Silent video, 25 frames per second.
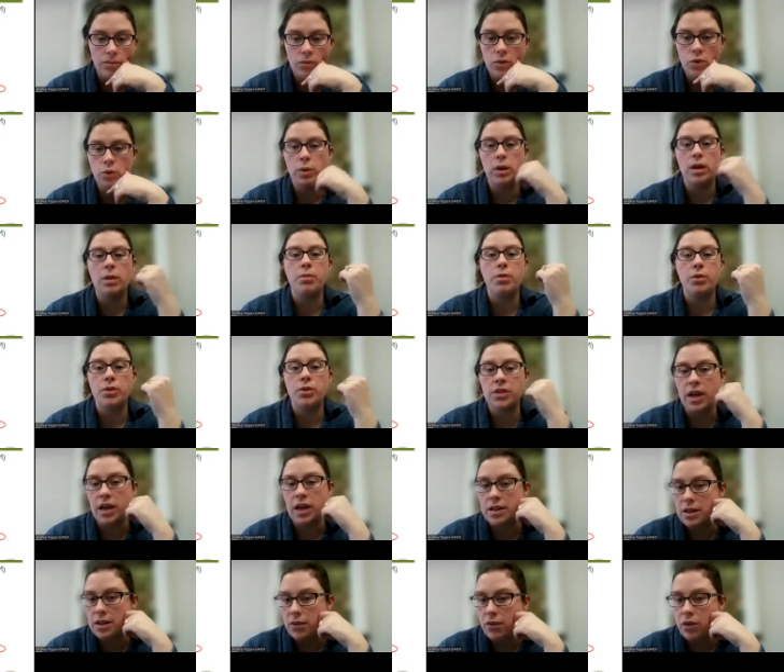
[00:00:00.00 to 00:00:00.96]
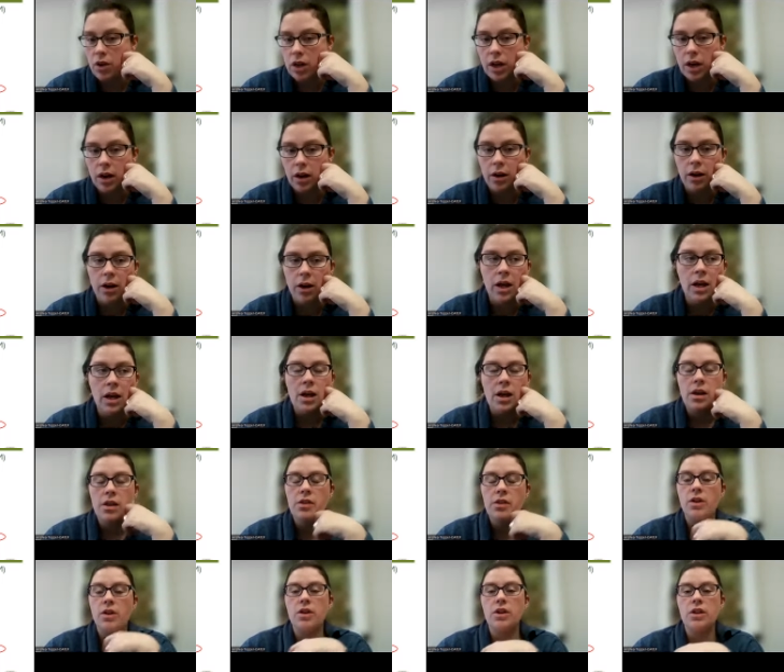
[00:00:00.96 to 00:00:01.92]
20% every year.
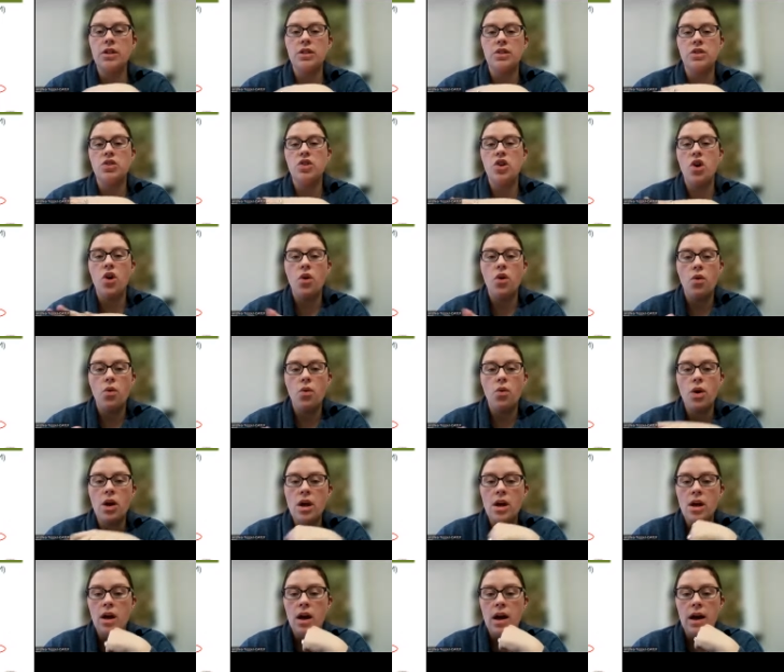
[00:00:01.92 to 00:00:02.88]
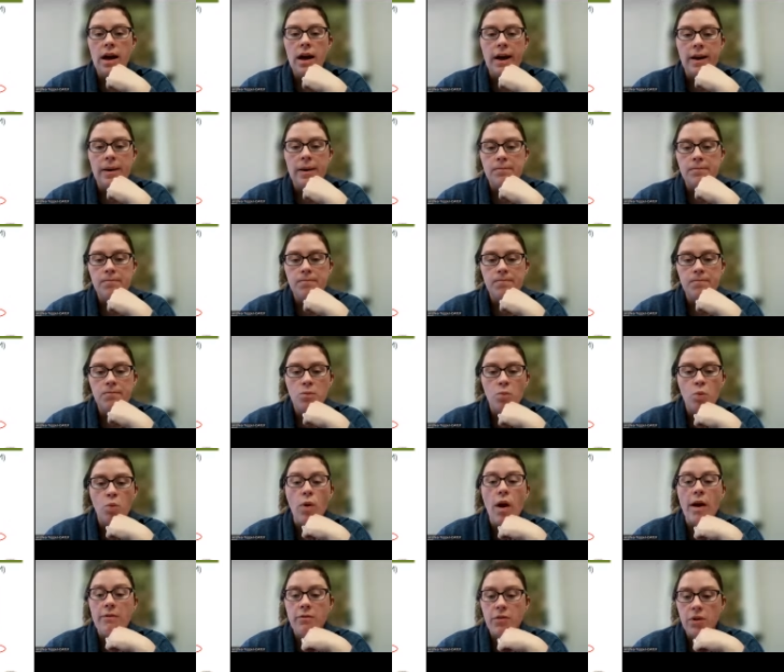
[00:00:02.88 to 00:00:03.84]
There is no
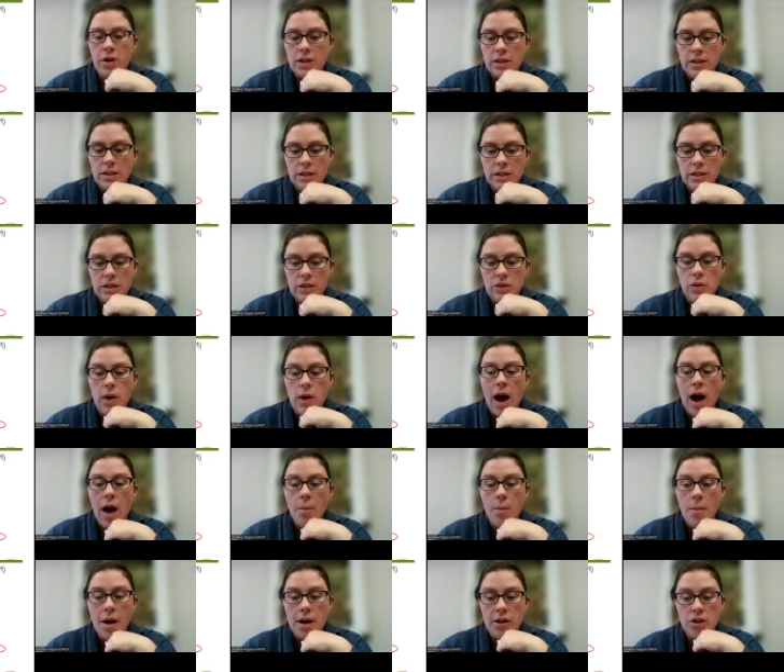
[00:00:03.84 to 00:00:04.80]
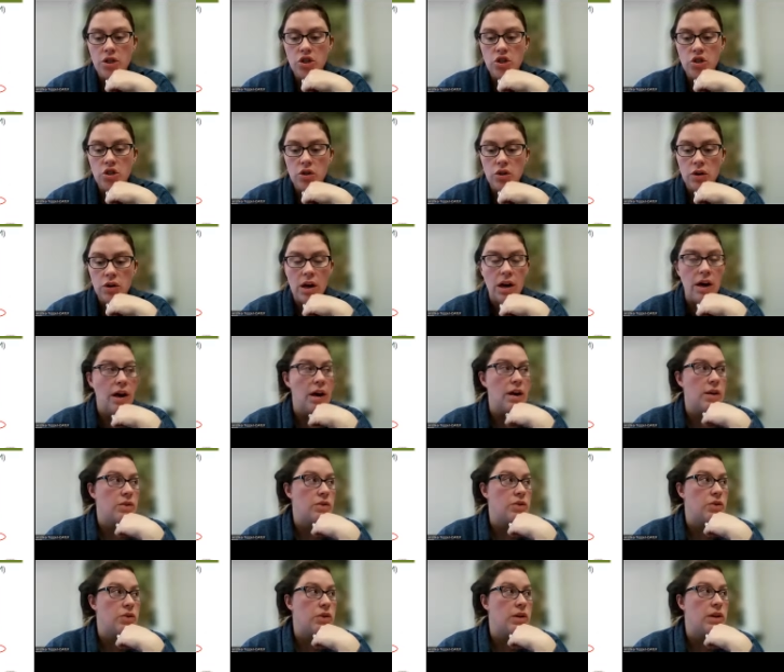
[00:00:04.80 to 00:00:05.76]
reference to how much
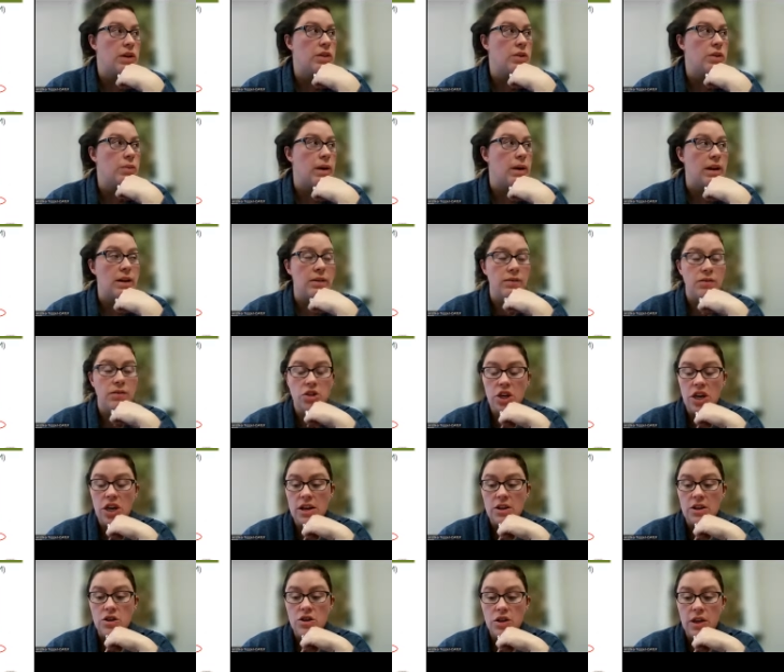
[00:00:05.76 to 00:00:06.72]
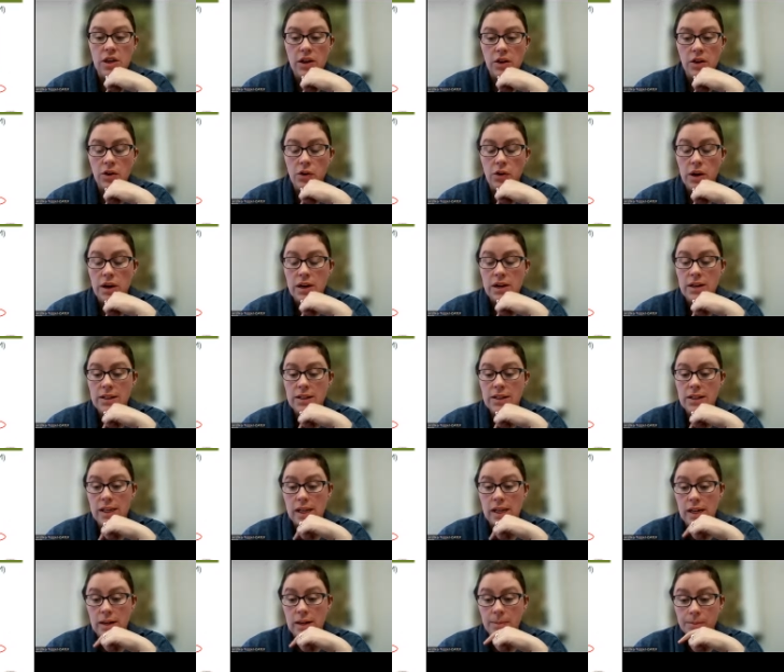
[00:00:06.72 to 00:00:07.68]
during the rate of change that you're going to
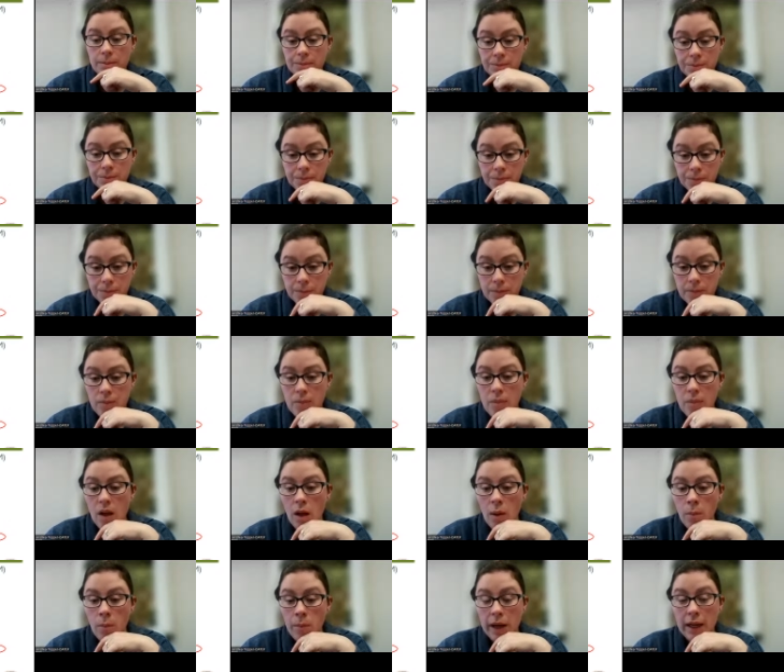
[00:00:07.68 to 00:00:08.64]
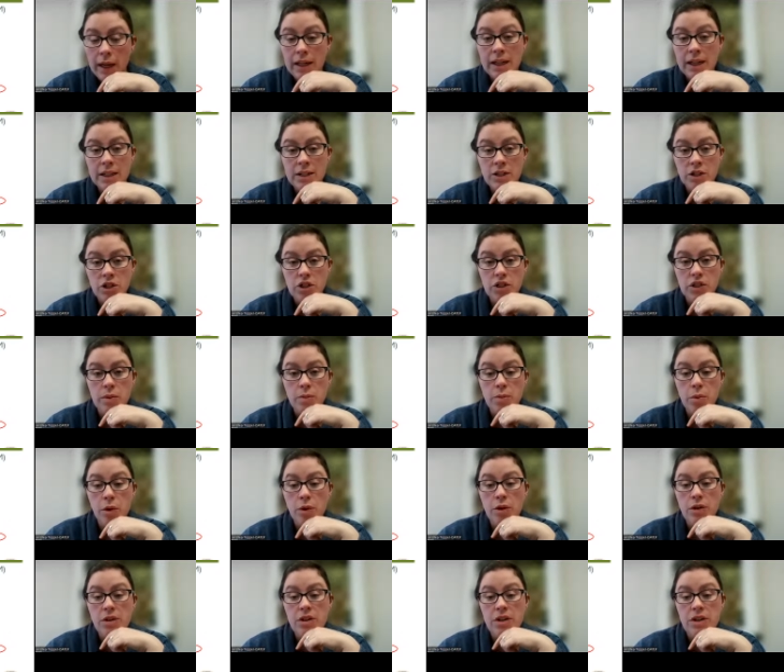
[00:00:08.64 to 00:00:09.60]
see. But it's just
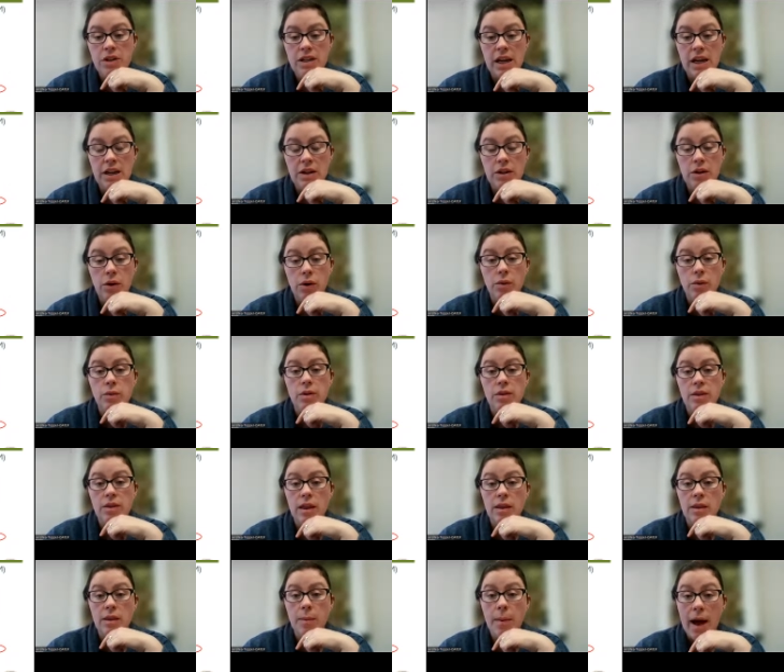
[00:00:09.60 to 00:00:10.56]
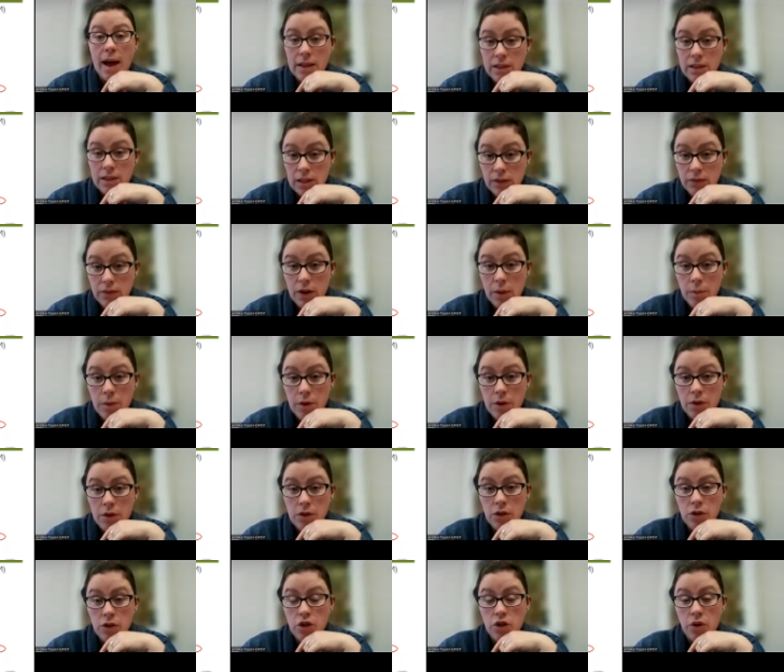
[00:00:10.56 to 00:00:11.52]
important to take note that the positive
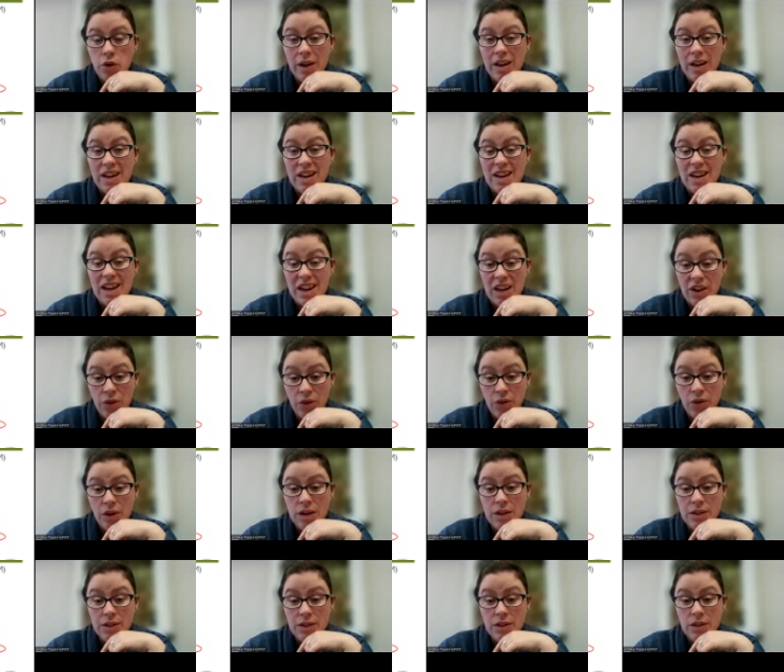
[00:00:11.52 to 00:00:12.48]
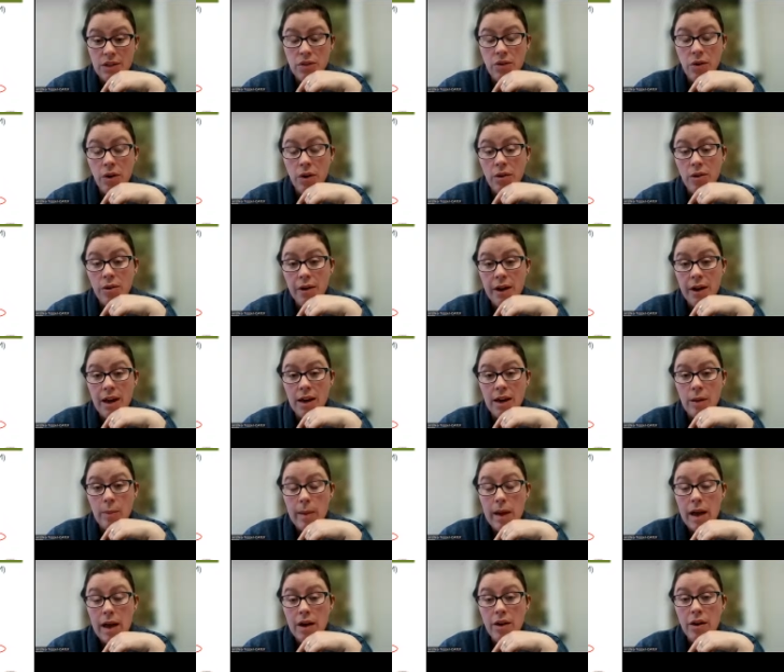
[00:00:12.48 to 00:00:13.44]
numbers are showing an increase in soil
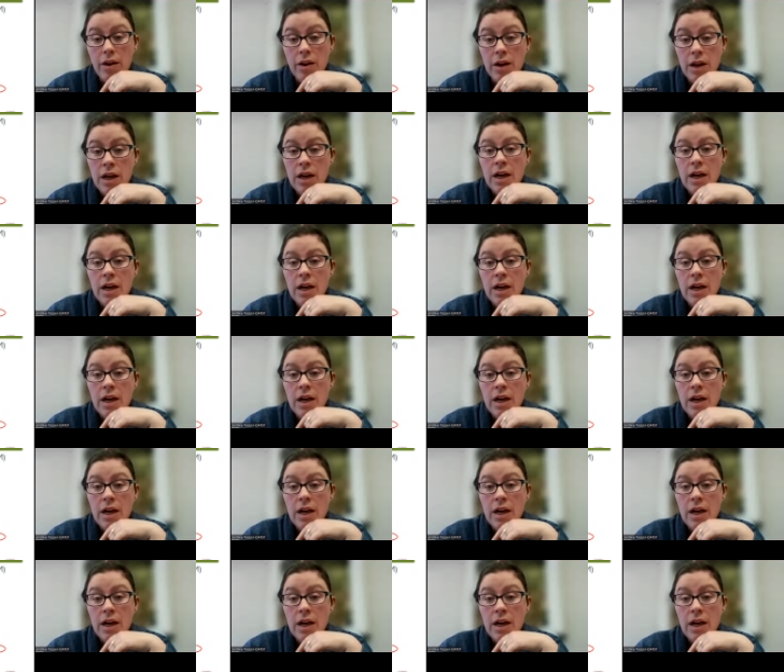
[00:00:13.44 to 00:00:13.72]
organic matter